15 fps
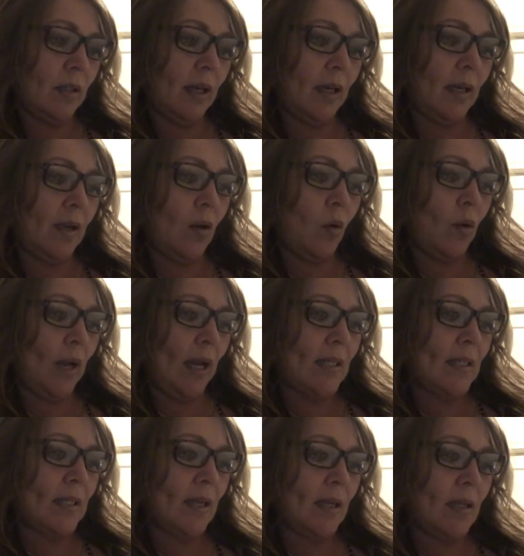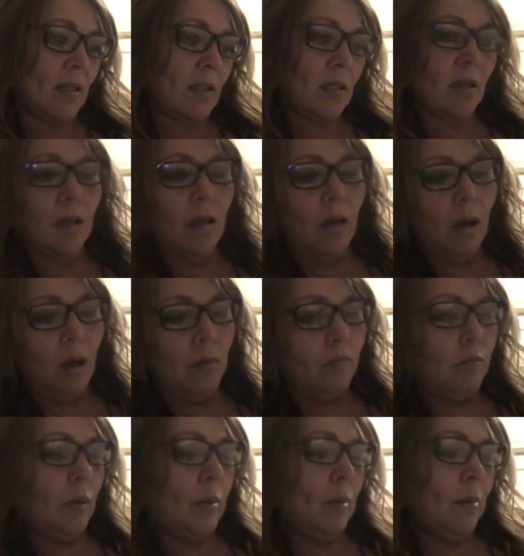Like, okay, it says,
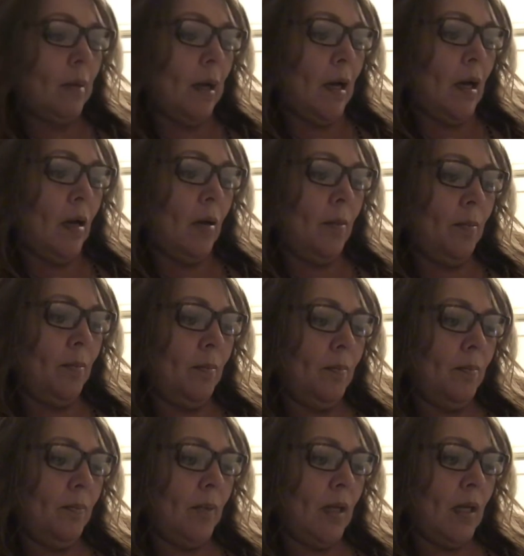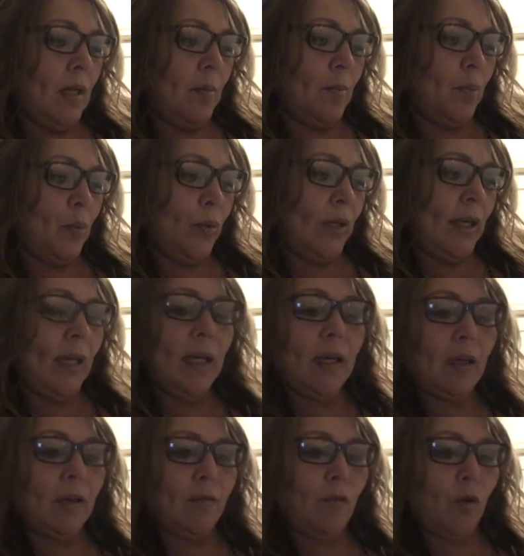blah, blah, blah, in a
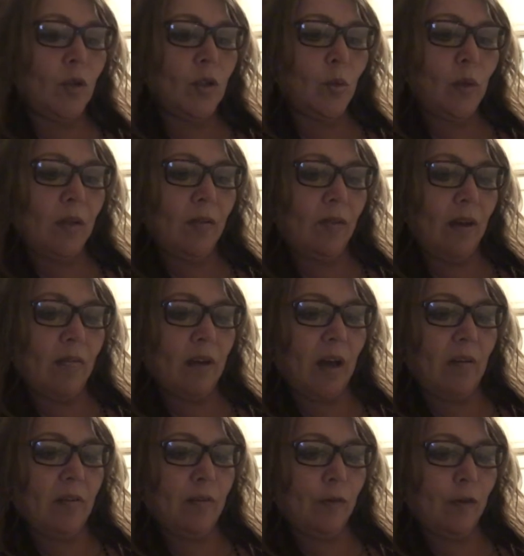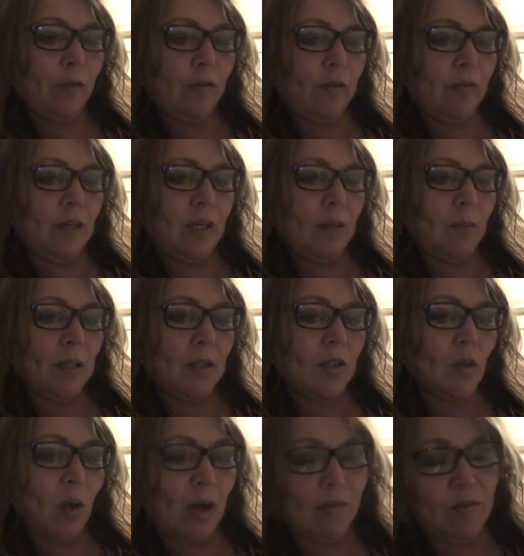preheated 425 oven for 15 minutes.
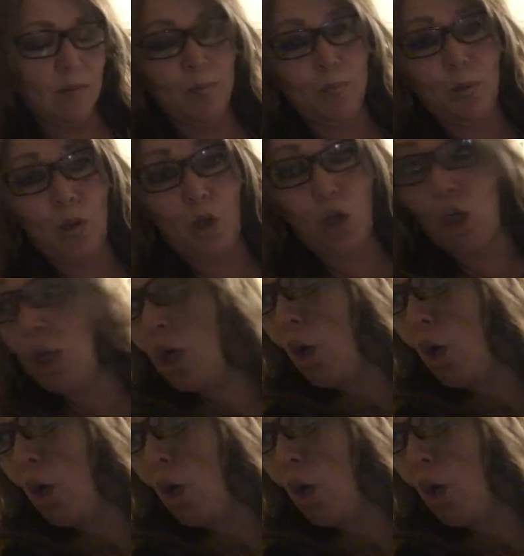So I have to put it